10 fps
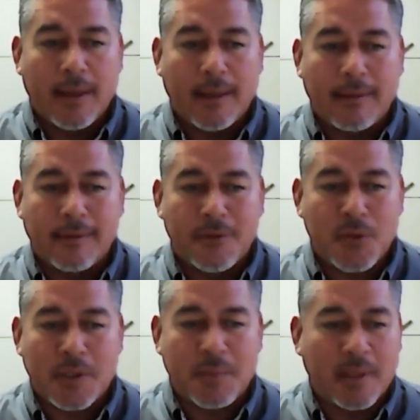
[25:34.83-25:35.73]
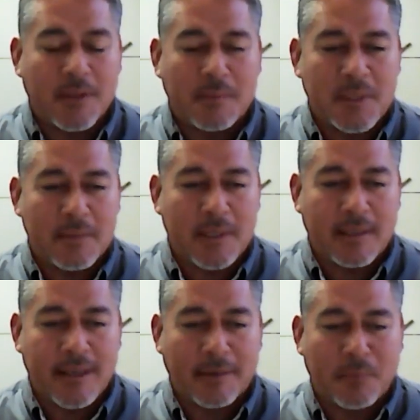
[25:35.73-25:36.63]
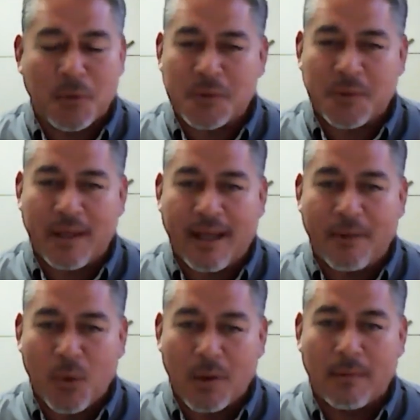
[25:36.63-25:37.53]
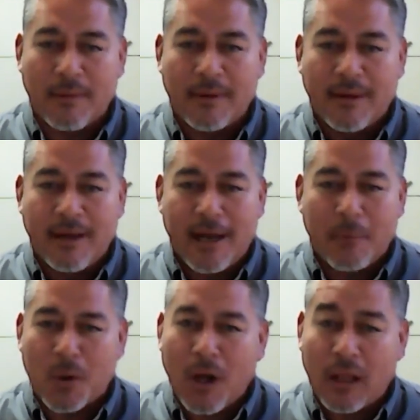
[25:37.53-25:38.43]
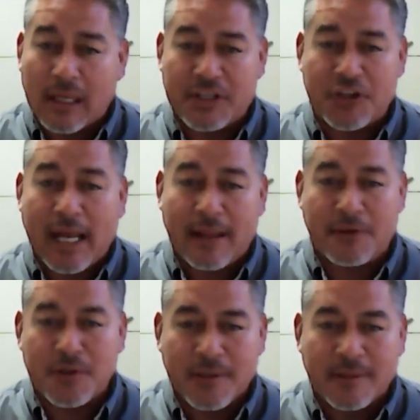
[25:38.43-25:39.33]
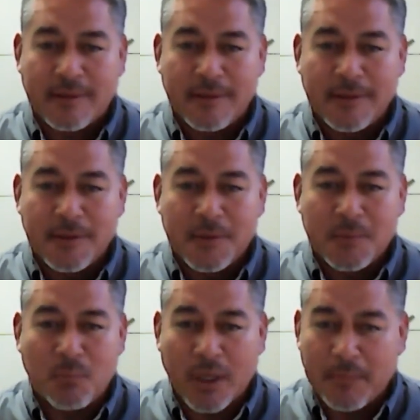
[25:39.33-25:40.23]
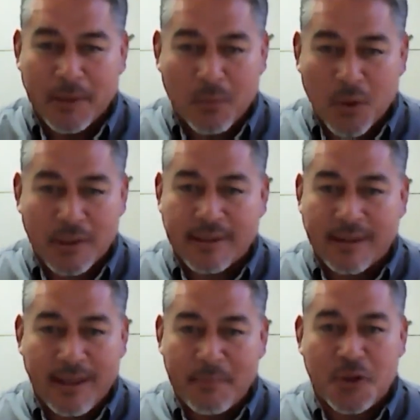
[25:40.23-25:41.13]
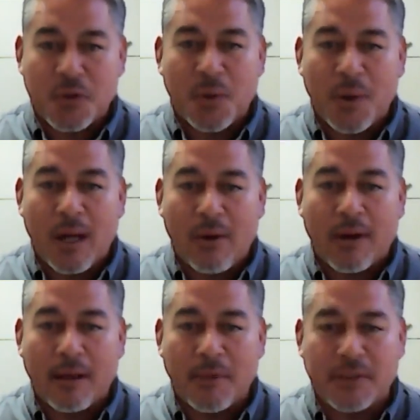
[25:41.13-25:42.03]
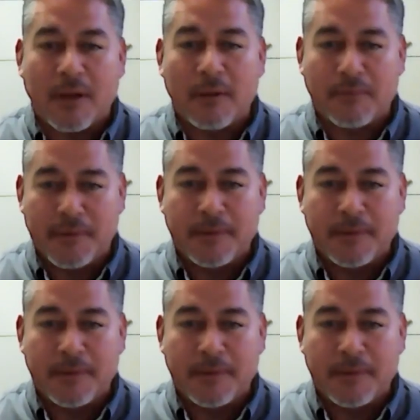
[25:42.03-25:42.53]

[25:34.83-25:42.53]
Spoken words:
and trust me, sometimes I take it personal and I will call it a challenge. Bring me the worst and let me show you how it can be solved.